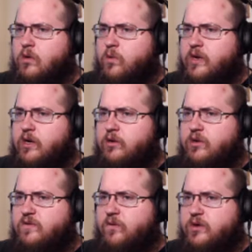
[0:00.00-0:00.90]
We hear
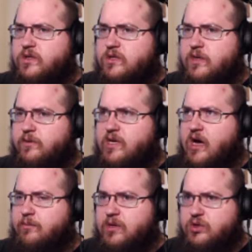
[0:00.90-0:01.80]
those voices that will
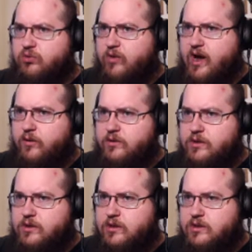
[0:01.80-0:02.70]
not be
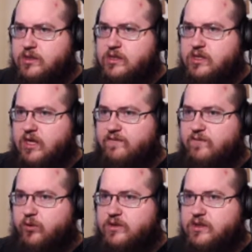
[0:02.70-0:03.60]
drowned. This is the sea of
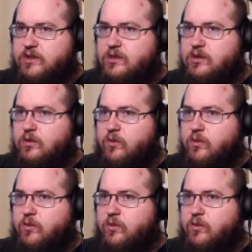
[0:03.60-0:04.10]
voices.